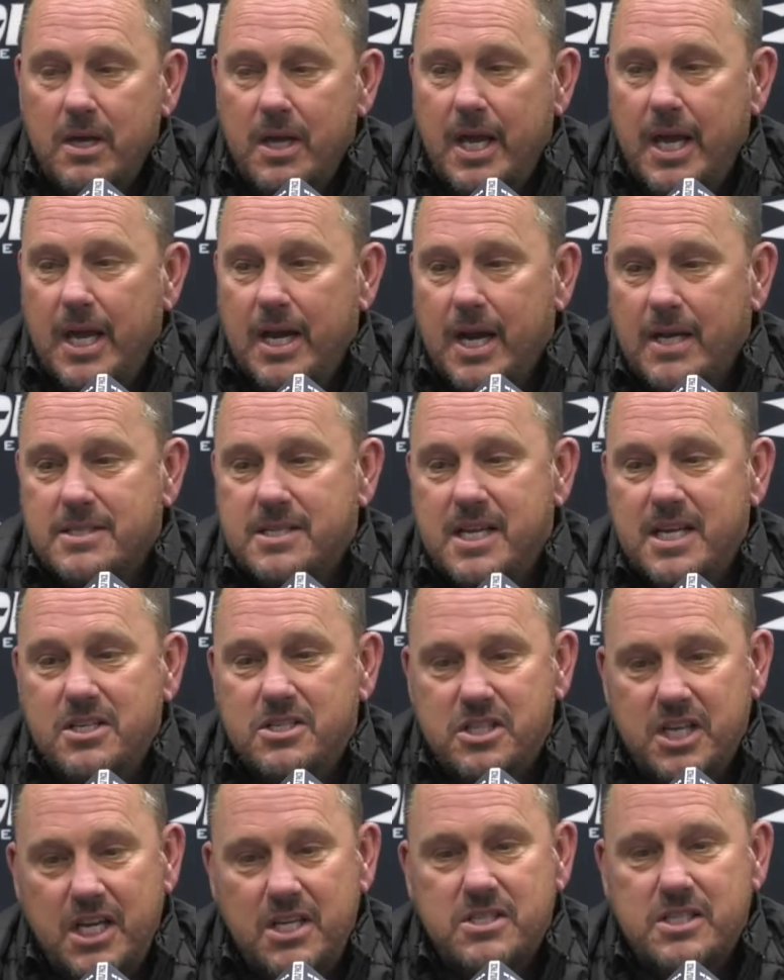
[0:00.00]
And as he
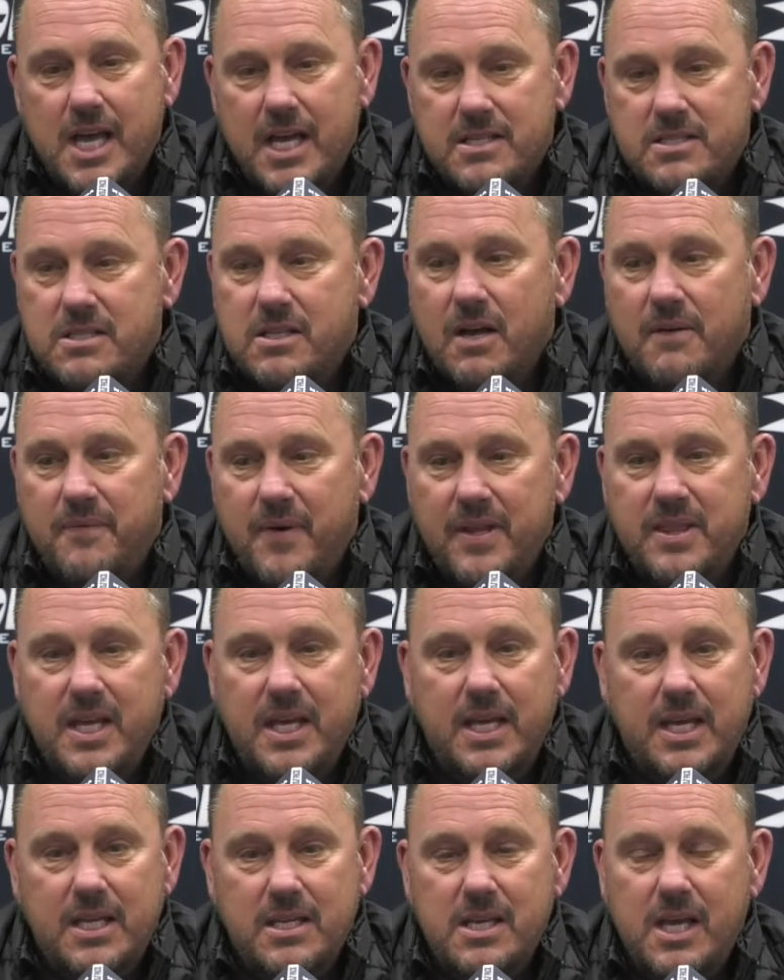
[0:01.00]
sees that stuff, I
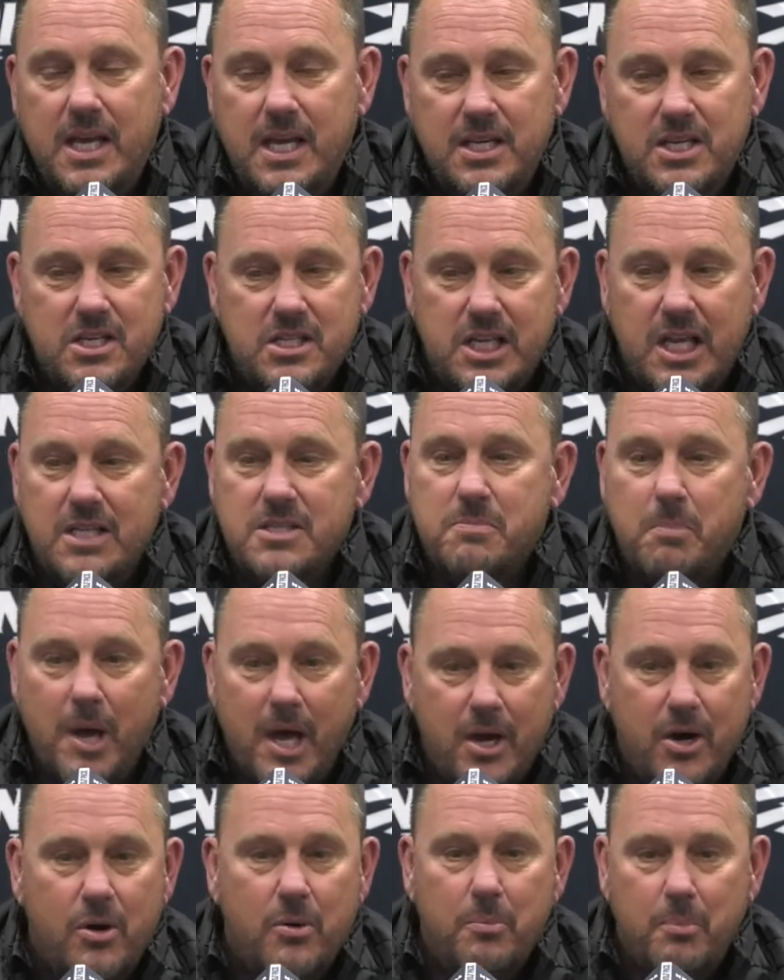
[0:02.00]
think he just gets
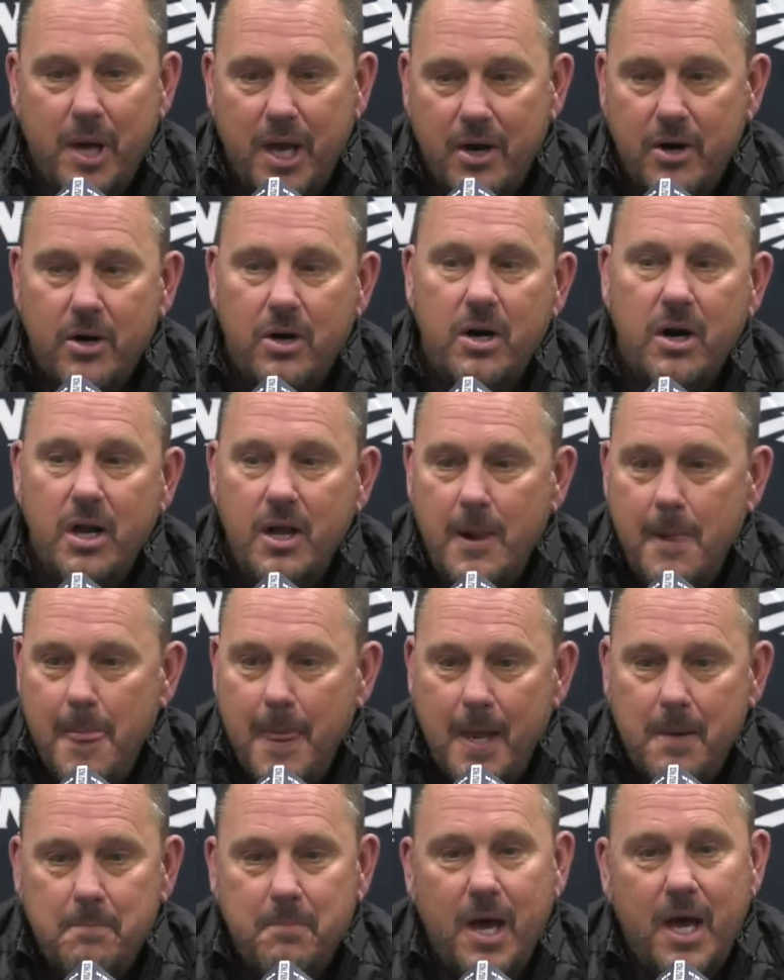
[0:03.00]
better and
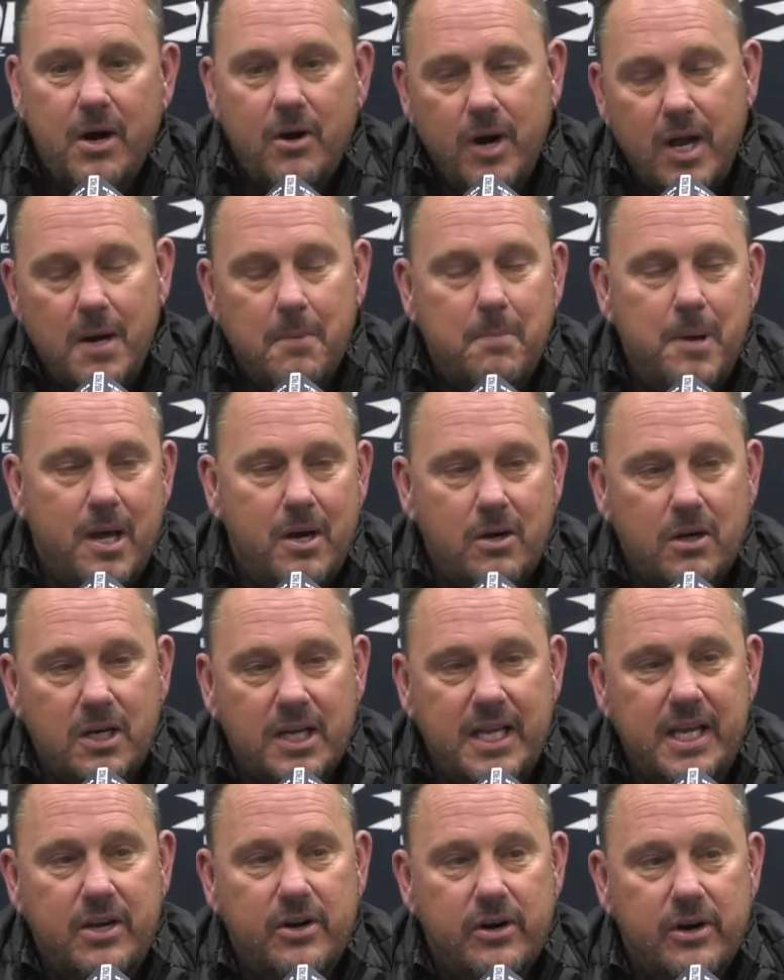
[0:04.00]
better and a better
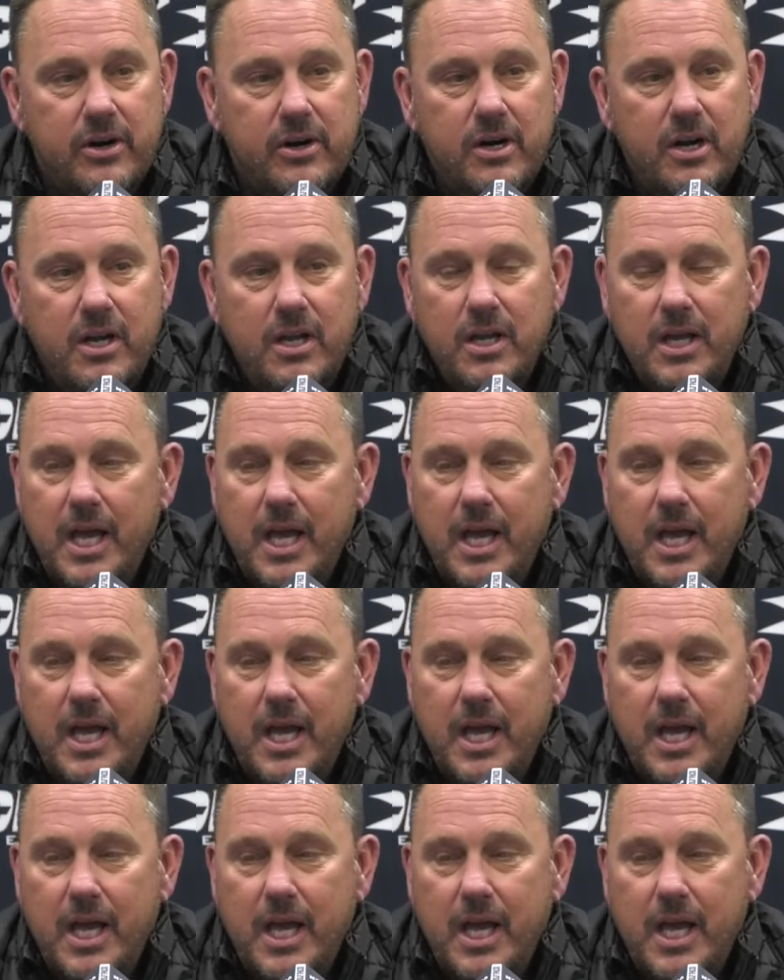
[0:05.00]
leader.